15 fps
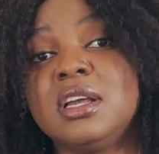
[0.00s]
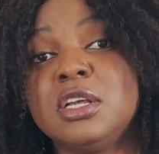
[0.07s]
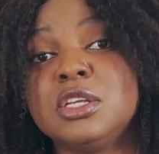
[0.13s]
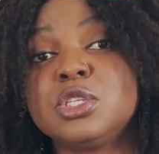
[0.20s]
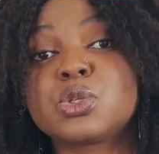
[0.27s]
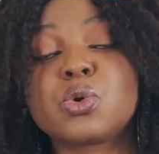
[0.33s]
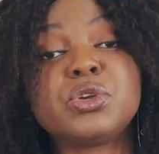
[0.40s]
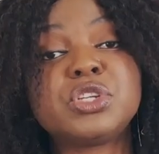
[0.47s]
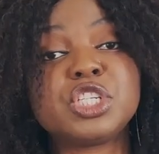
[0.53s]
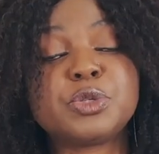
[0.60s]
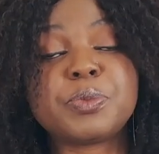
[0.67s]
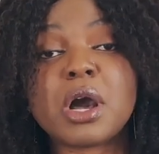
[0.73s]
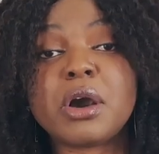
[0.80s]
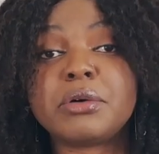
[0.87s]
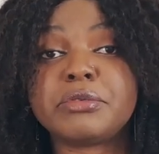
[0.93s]
Scottish
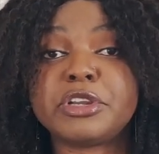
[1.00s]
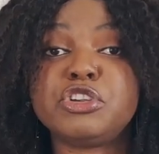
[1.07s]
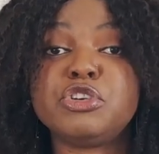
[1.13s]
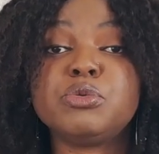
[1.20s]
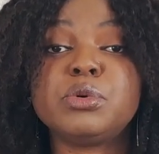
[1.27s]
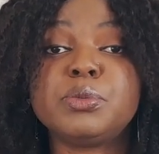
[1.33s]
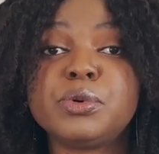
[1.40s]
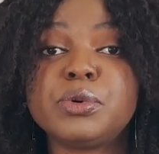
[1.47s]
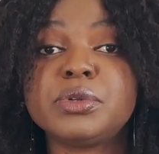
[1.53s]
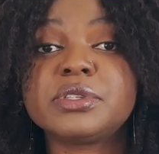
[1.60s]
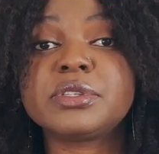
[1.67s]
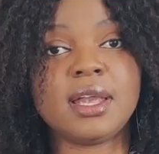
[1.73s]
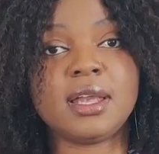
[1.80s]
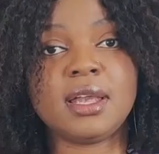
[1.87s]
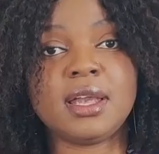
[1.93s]
Power
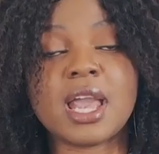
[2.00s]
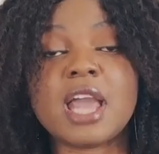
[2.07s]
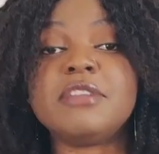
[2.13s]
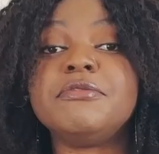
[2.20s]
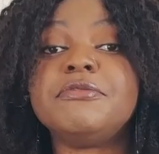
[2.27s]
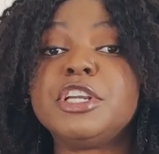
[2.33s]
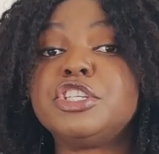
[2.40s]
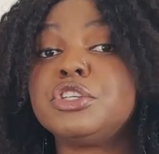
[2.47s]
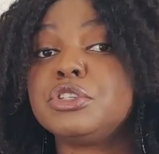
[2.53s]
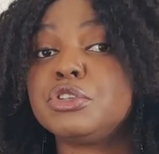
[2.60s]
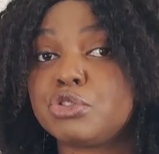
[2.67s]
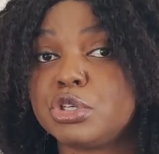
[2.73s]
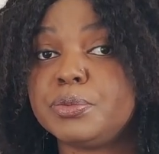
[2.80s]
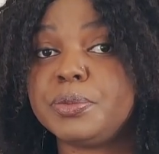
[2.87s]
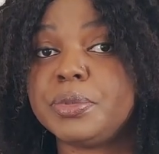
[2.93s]
Renewables, Envision
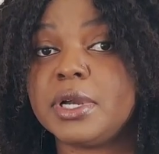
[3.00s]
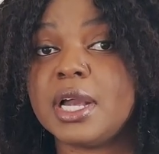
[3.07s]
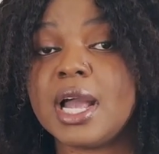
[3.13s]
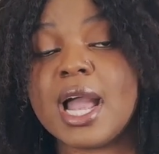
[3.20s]
Group,